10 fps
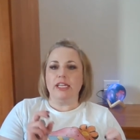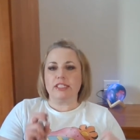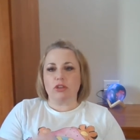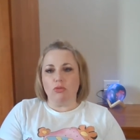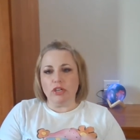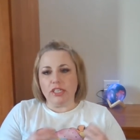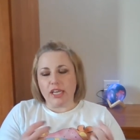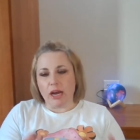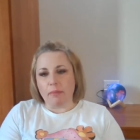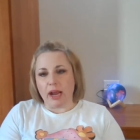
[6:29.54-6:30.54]
it's going to
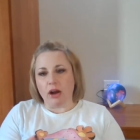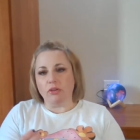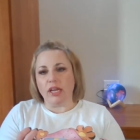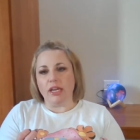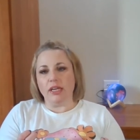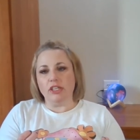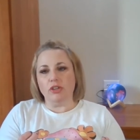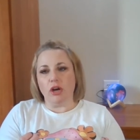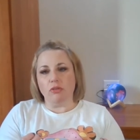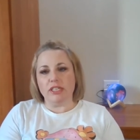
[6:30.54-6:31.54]
come out, eh,
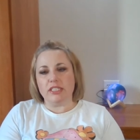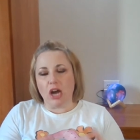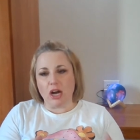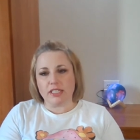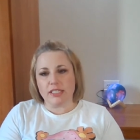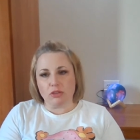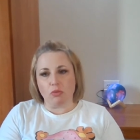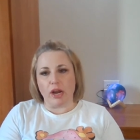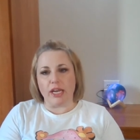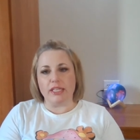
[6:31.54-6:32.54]
you know, in toxic
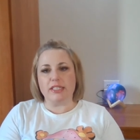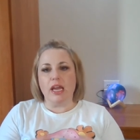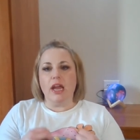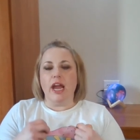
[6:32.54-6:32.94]
ways